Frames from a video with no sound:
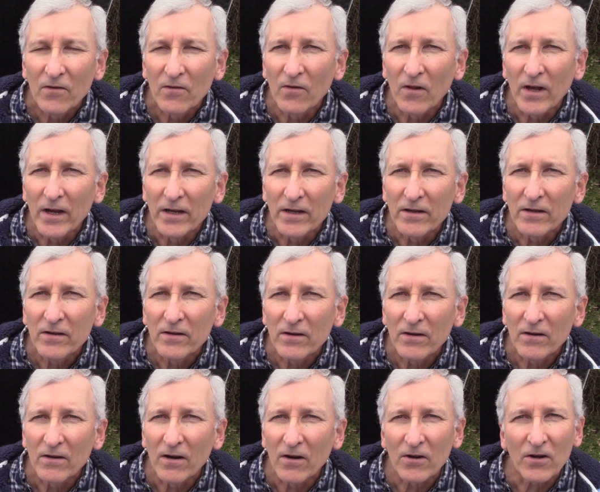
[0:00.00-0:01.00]
like
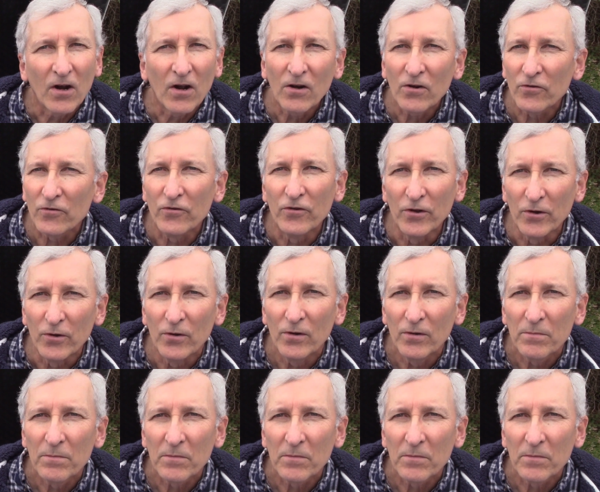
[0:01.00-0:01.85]
our cars do.